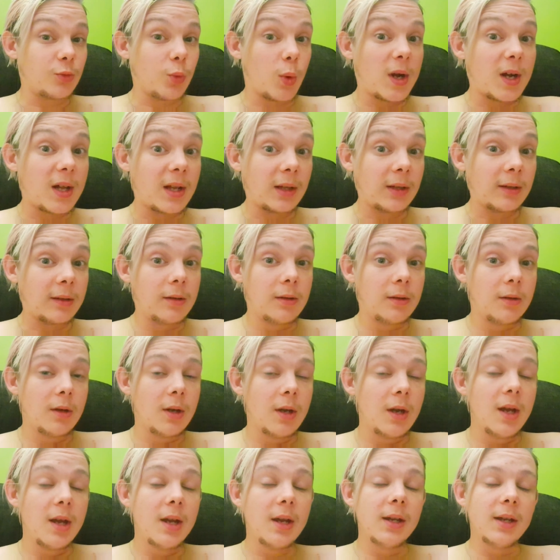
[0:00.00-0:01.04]
as well,
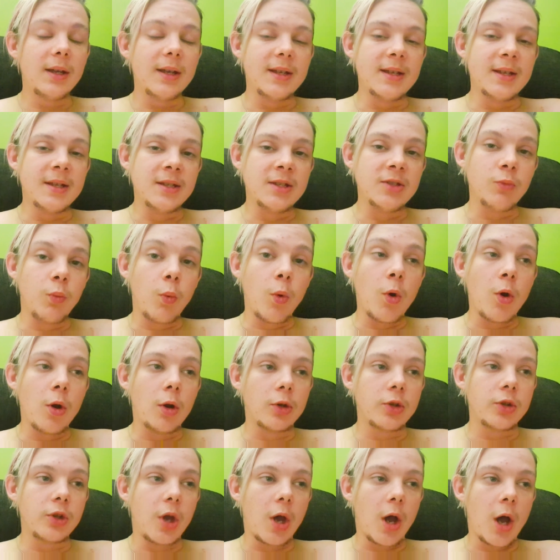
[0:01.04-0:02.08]
is
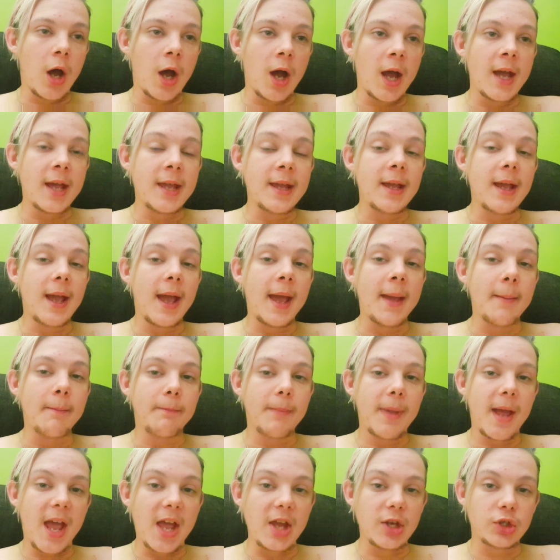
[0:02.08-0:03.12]
what I
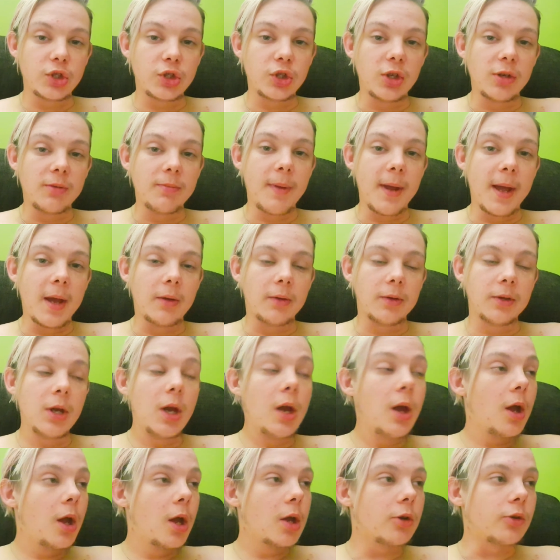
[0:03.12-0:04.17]
am passionate about.
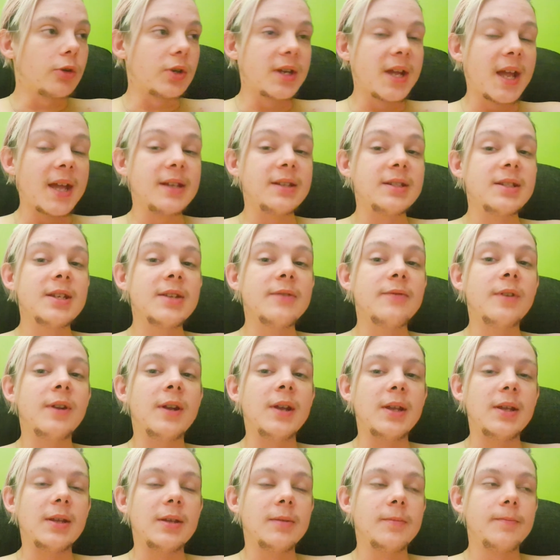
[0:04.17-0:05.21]

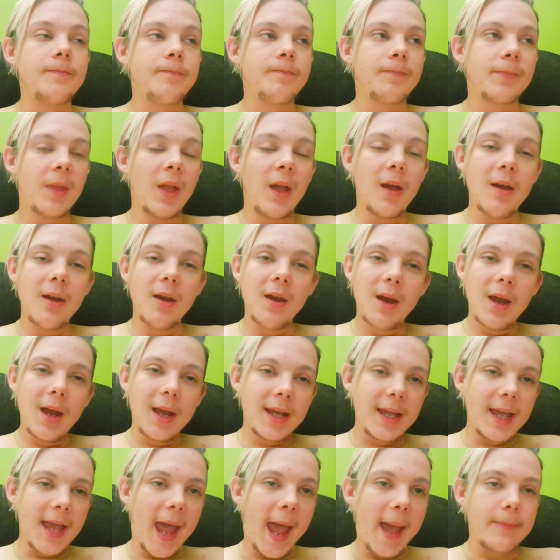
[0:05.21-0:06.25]
Creativity,
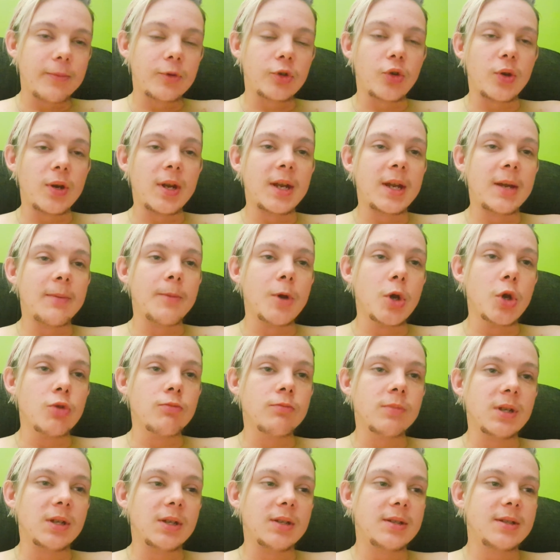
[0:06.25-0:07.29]
capturing
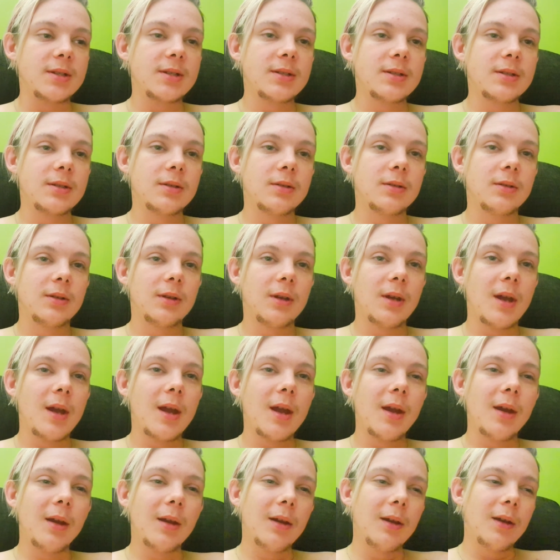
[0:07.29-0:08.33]
moments,
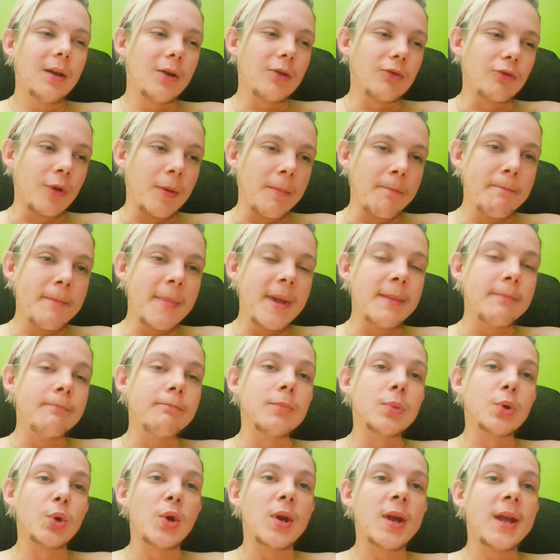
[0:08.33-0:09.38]

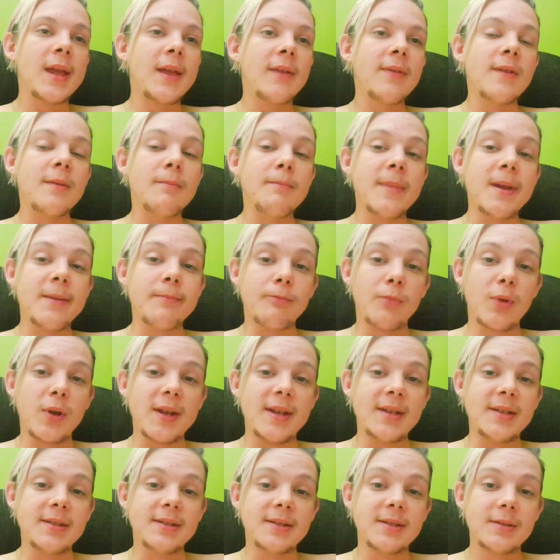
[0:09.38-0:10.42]
remembering the
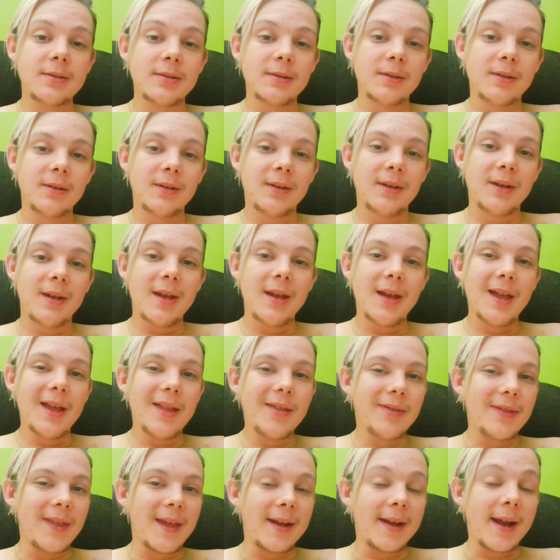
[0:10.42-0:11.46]
memories
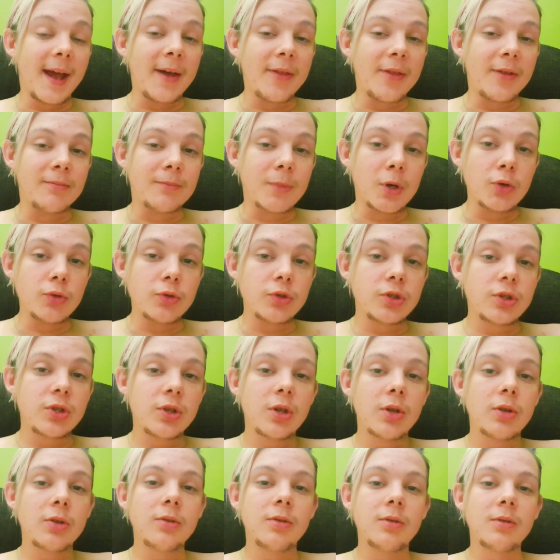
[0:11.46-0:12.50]
that are the
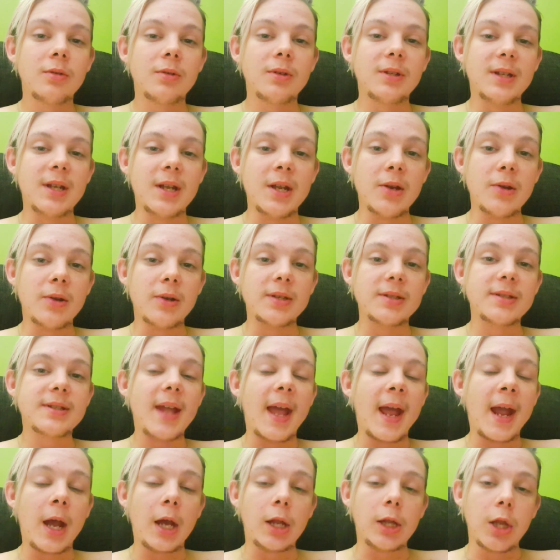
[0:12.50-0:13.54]
most dearest
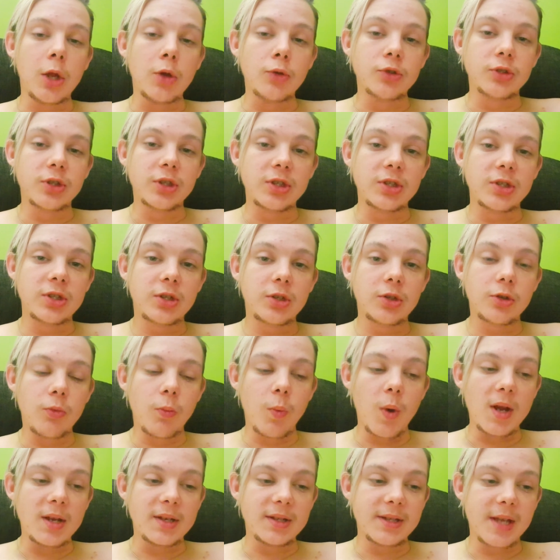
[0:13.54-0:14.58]
and closest to
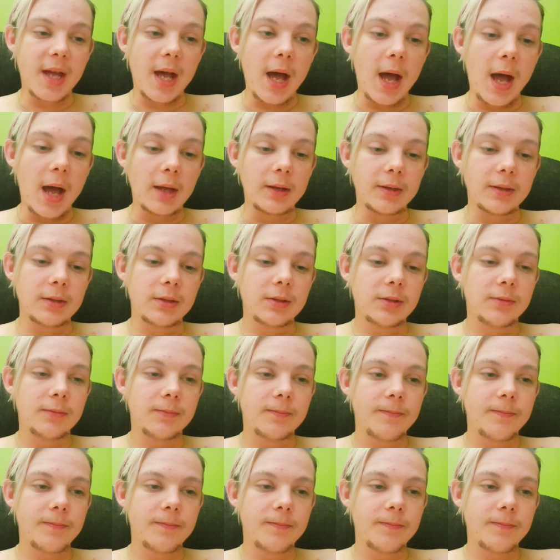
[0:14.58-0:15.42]
one's heart.